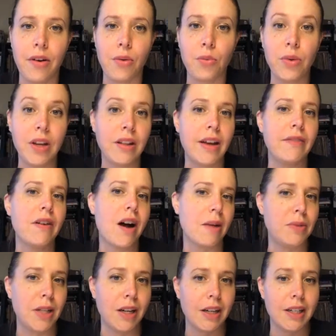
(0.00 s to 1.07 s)
a real life
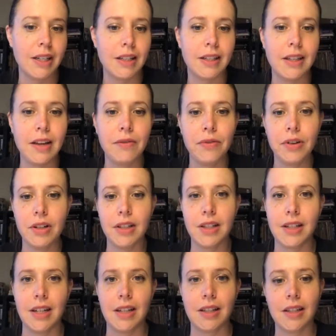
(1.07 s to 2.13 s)
object, say for
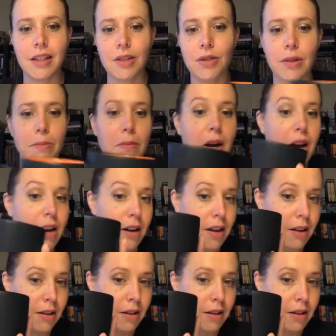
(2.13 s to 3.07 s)
instance, let's use a mug.